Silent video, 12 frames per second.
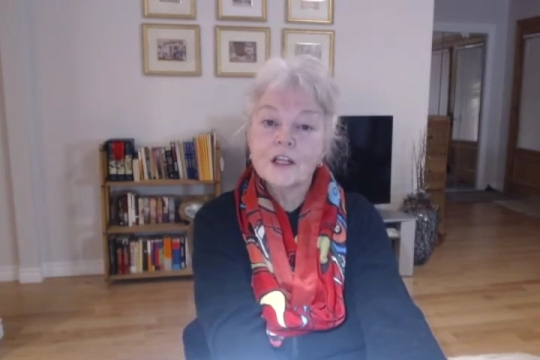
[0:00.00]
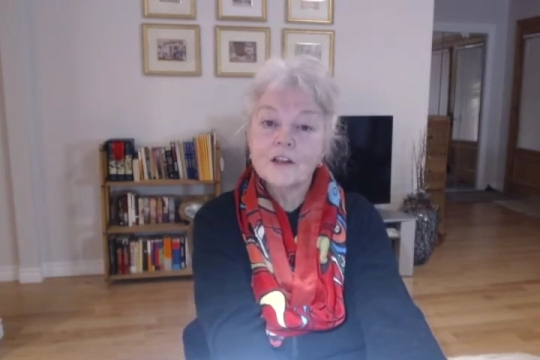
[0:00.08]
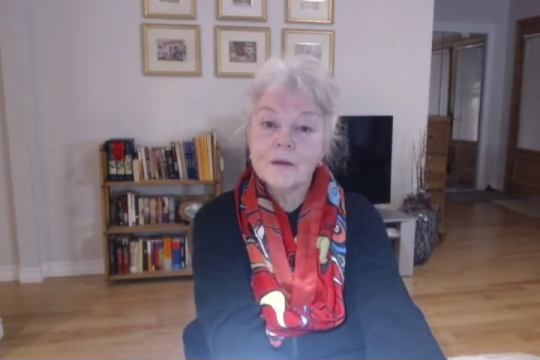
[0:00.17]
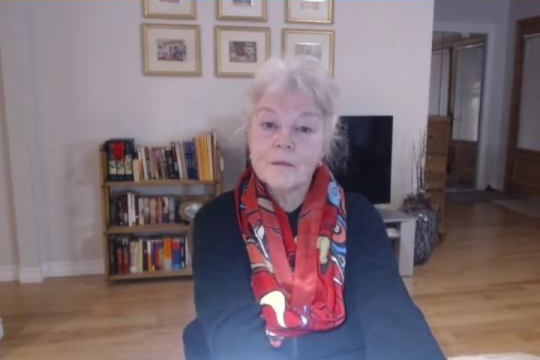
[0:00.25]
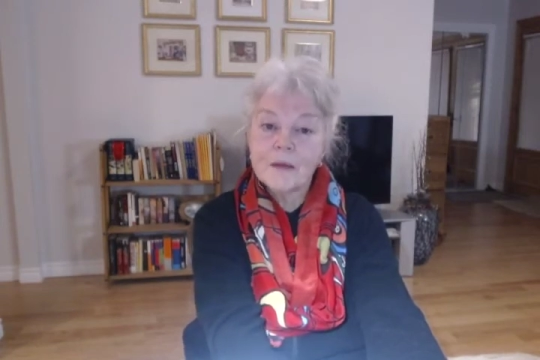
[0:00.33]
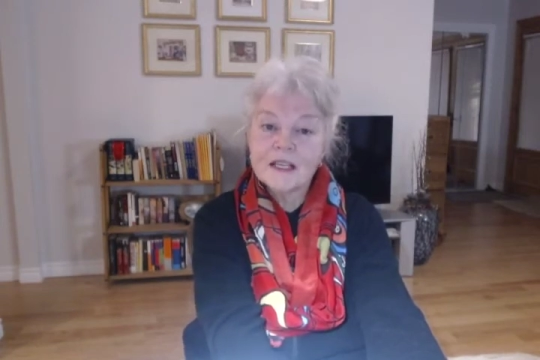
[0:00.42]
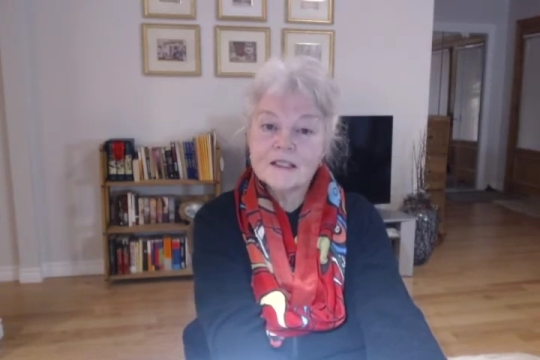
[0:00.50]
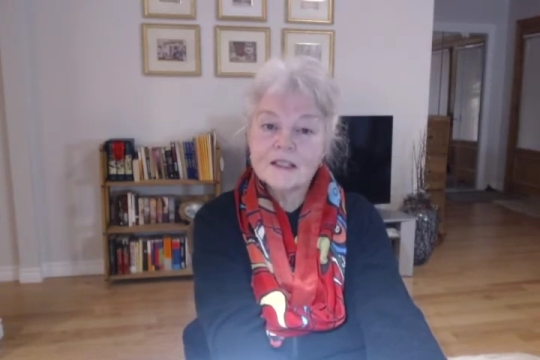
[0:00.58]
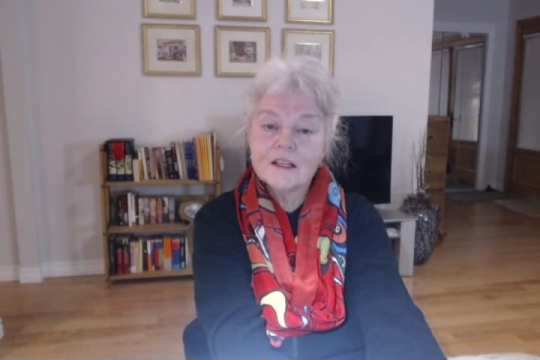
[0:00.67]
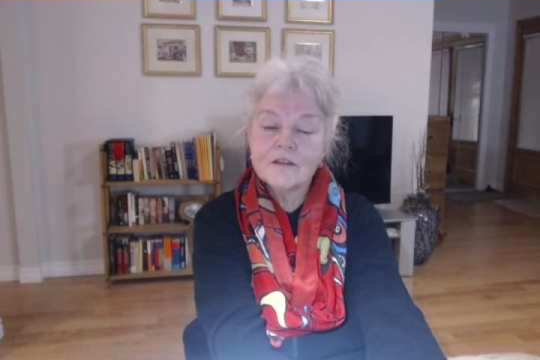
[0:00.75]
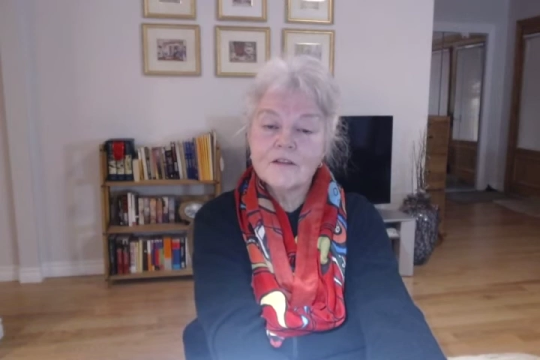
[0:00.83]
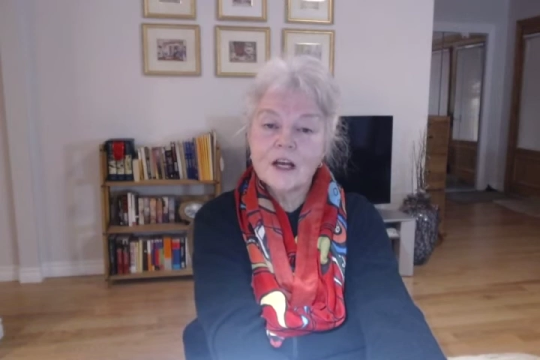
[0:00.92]

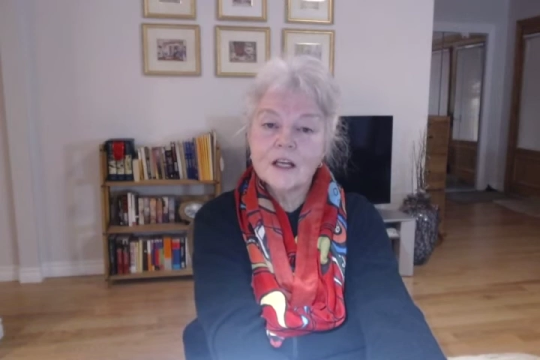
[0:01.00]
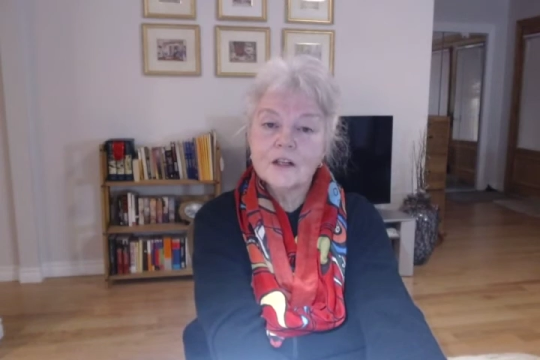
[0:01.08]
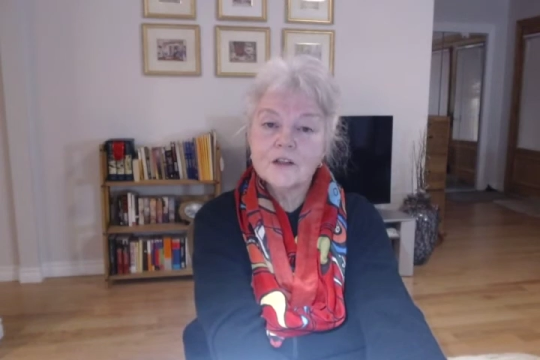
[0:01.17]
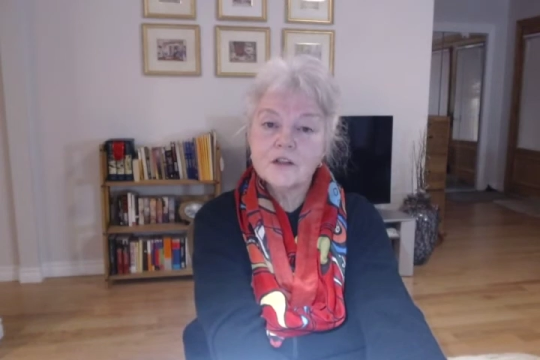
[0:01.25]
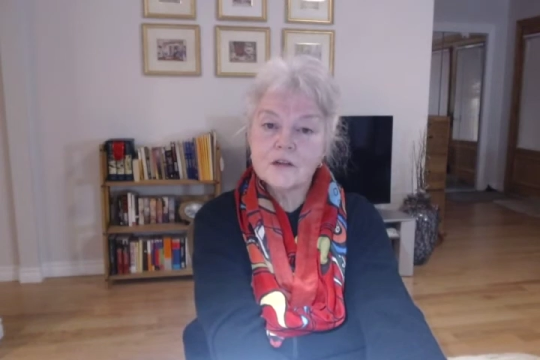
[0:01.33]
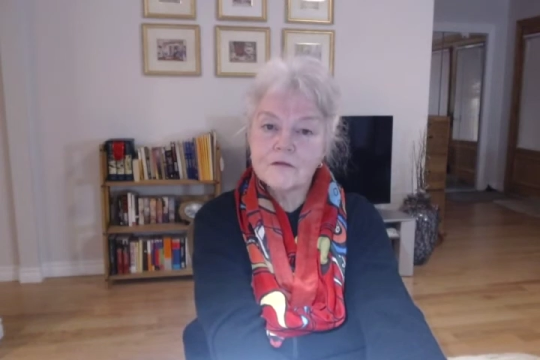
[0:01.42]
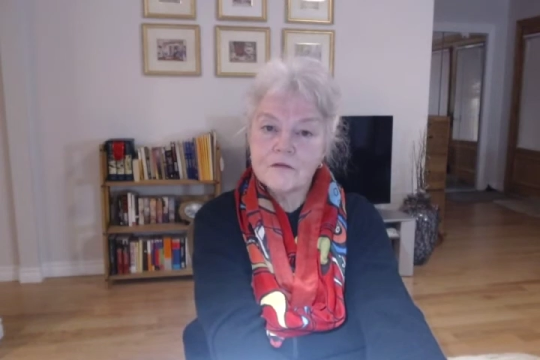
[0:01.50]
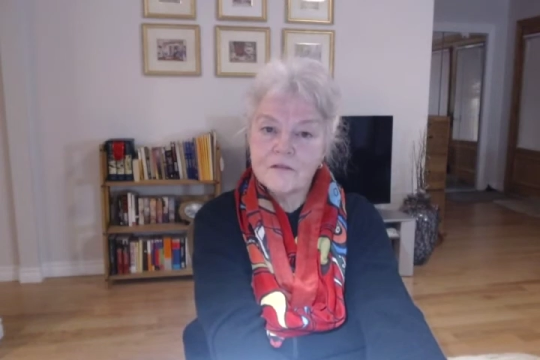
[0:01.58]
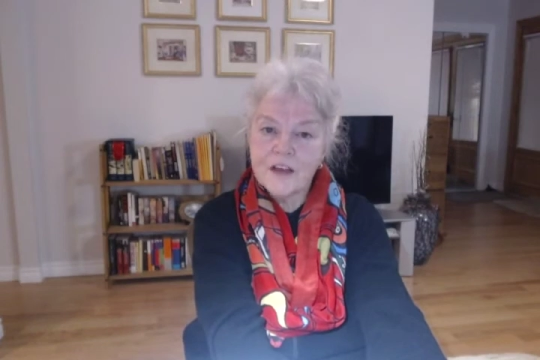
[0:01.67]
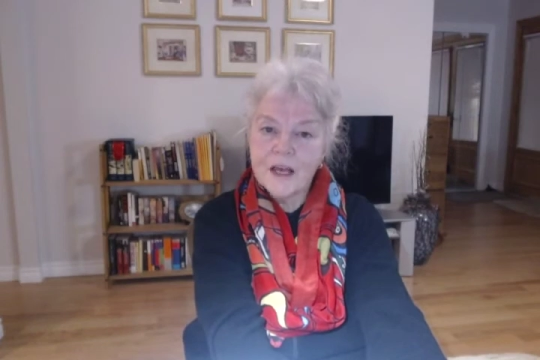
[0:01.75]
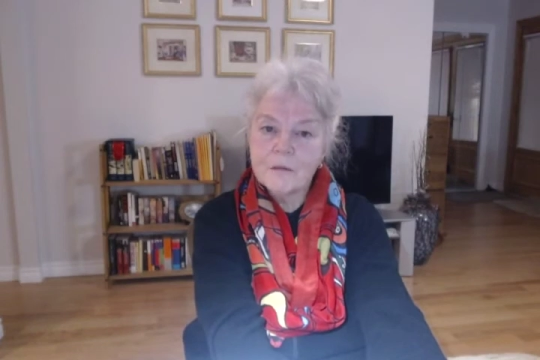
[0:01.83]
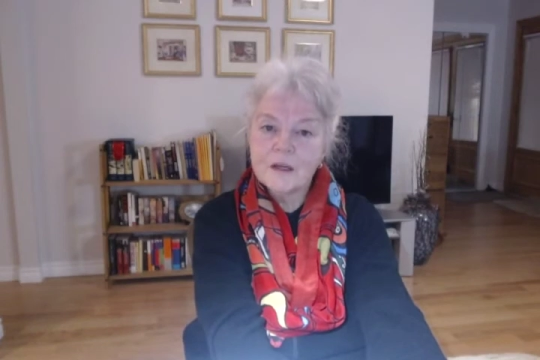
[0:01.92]
domestic violence or
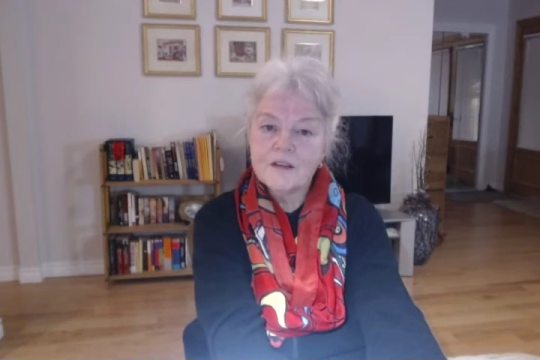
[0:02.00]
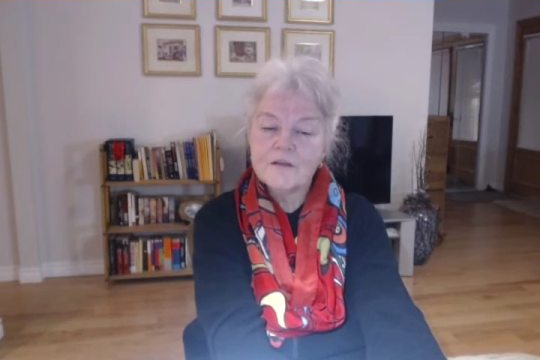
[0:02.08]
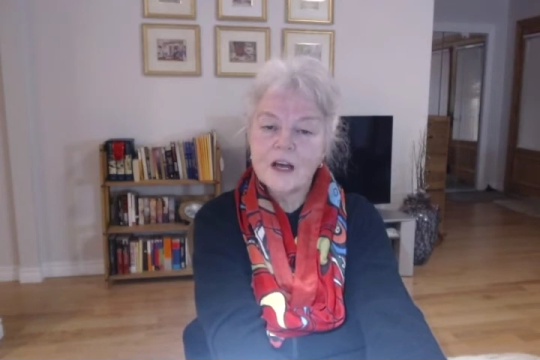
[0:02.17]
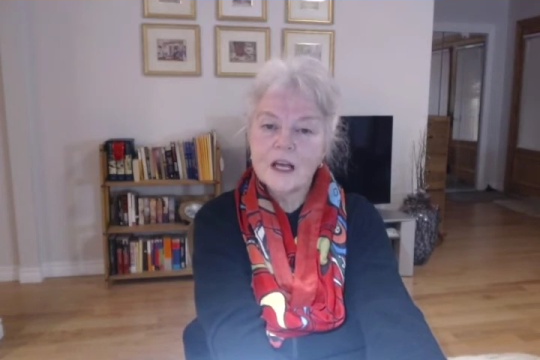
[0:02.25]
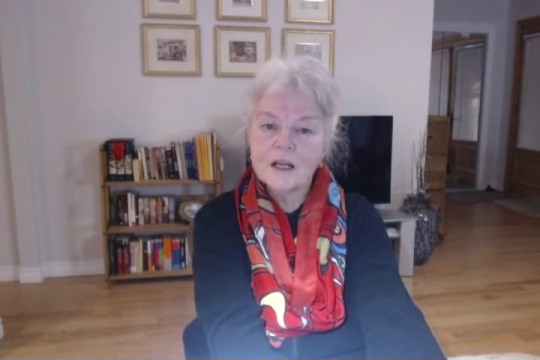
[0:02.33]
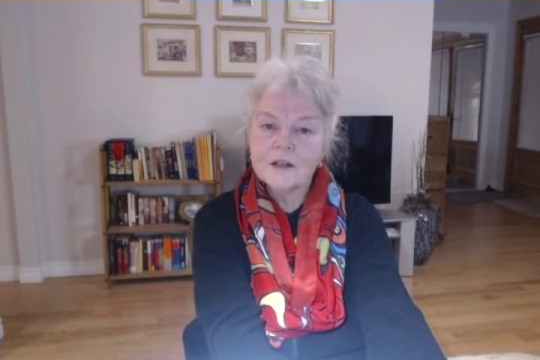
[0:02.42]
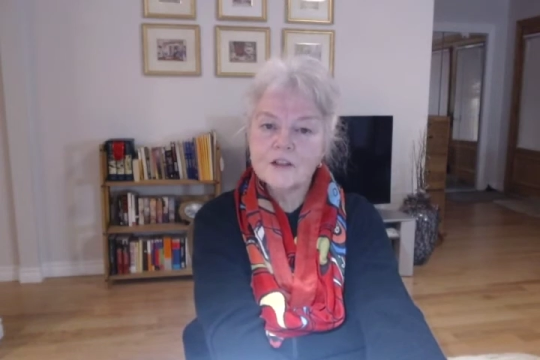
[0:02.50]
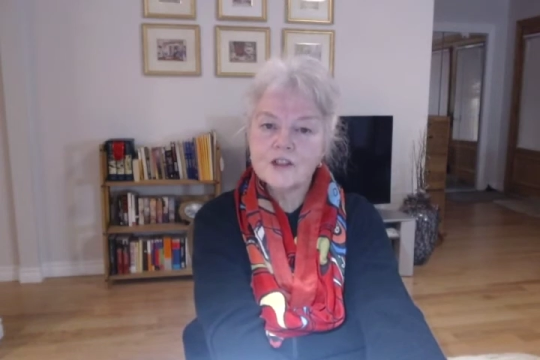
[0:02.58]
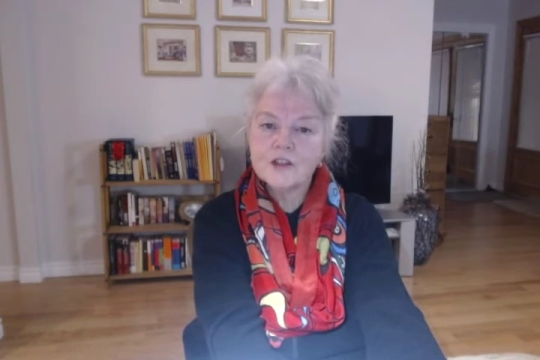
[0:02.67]
family violence